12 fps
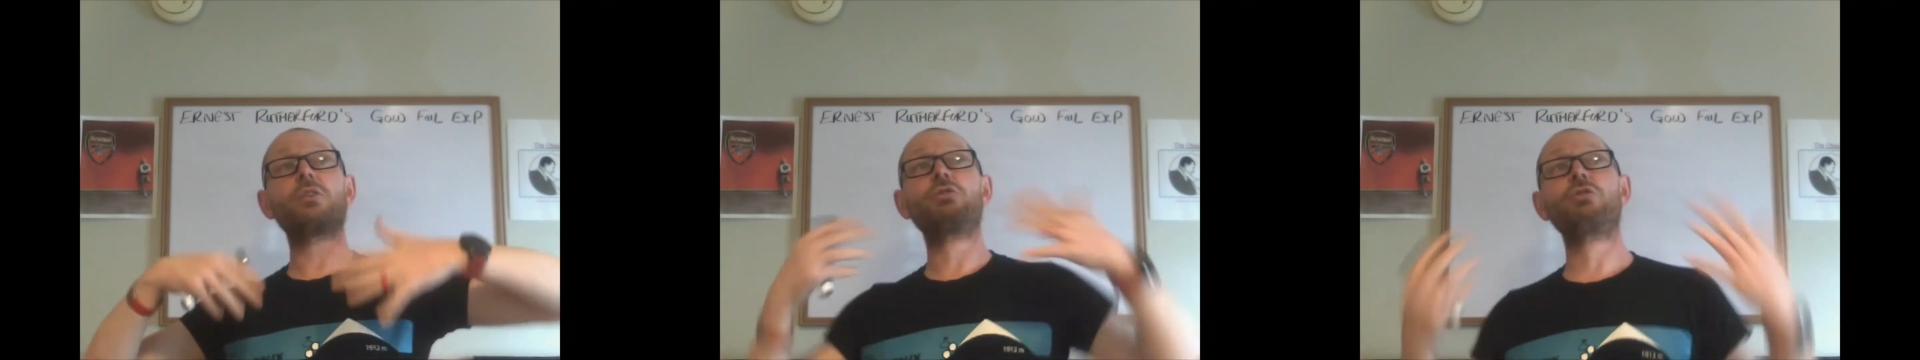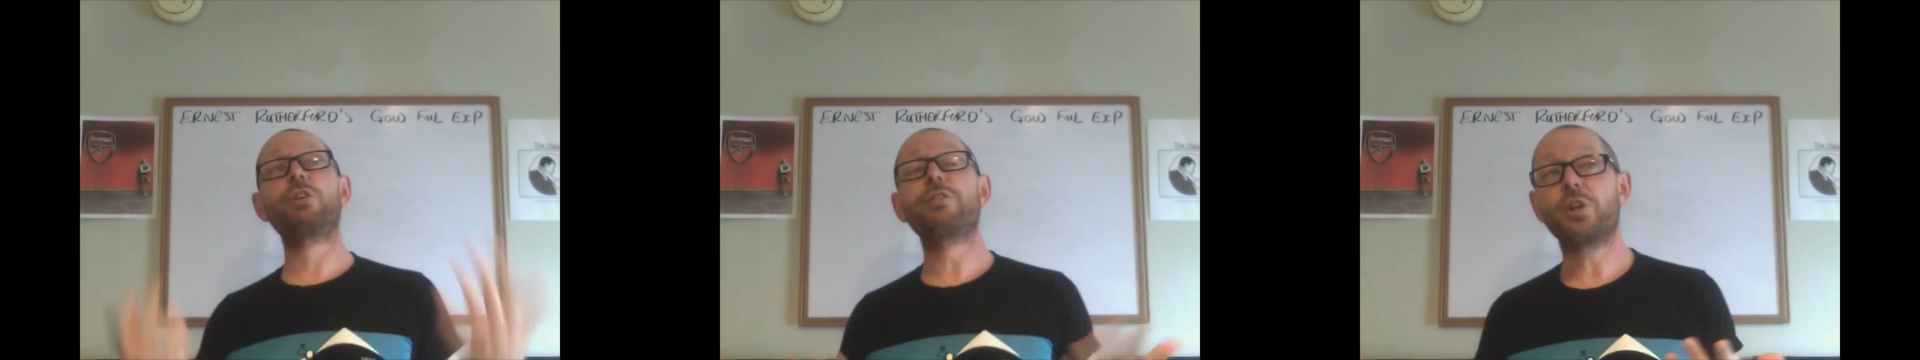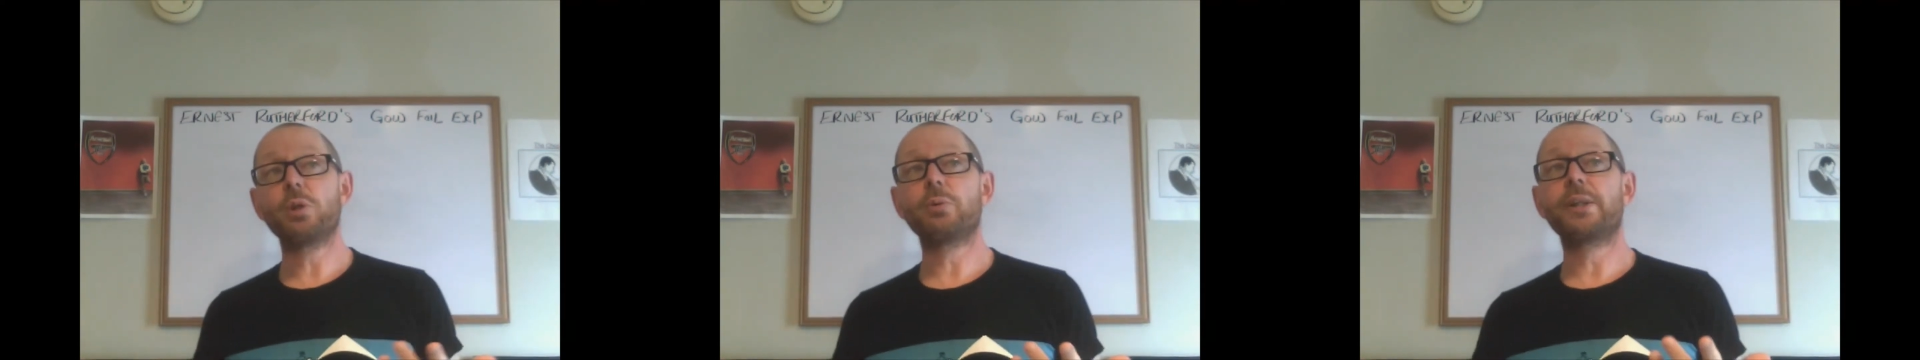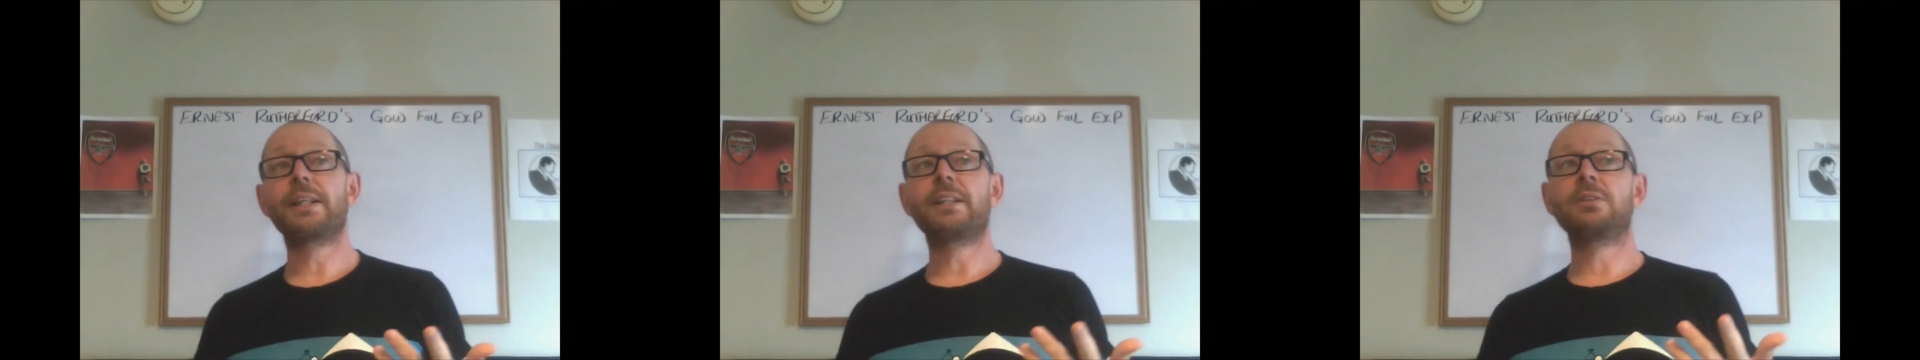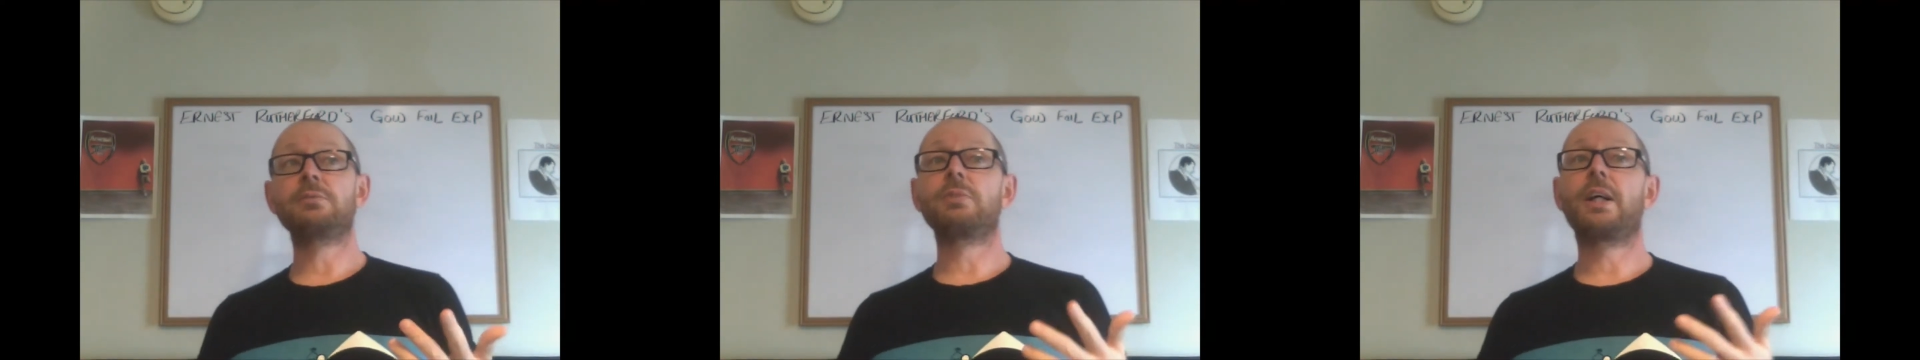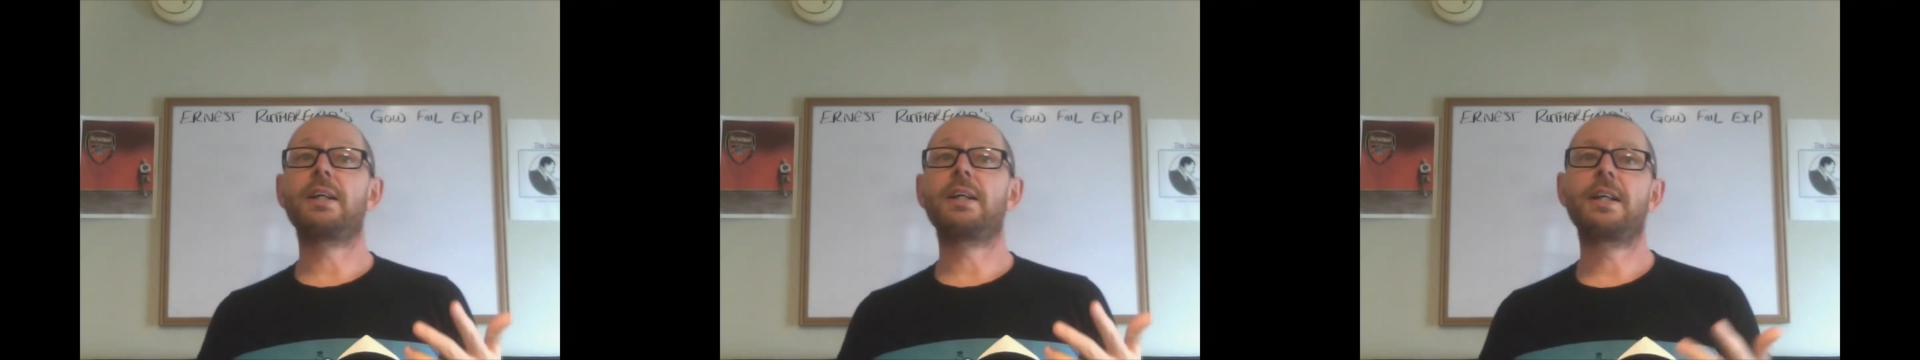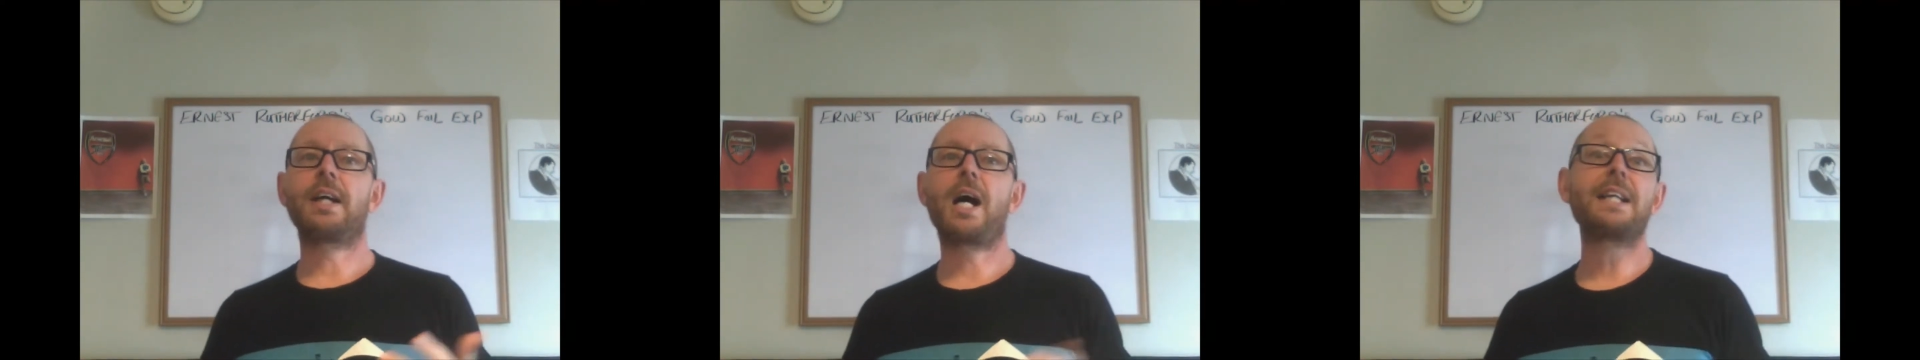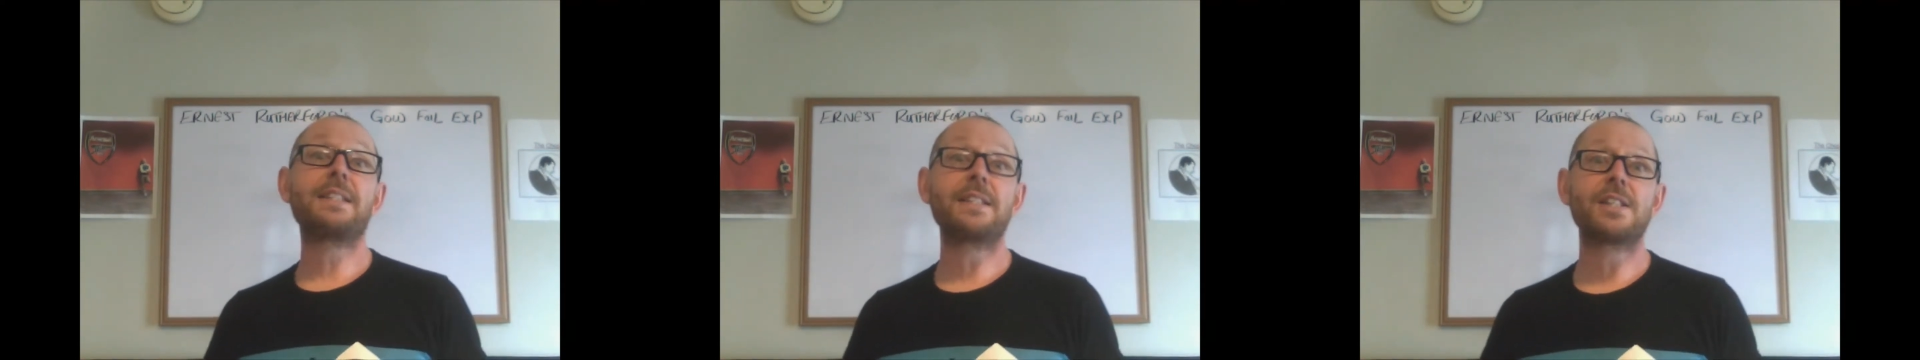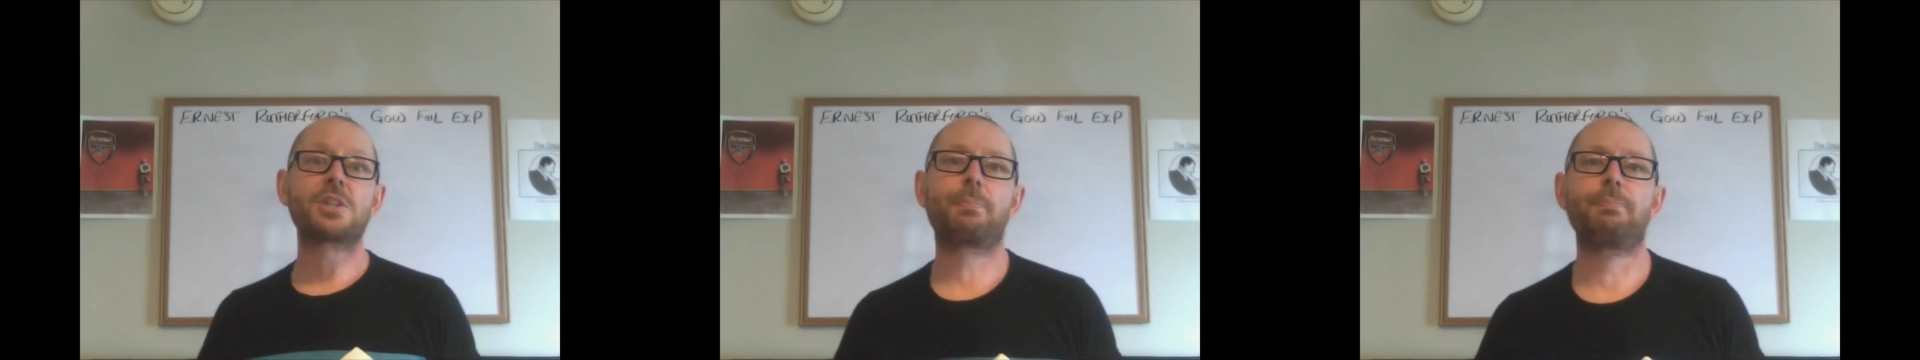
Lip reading: reviewing ideas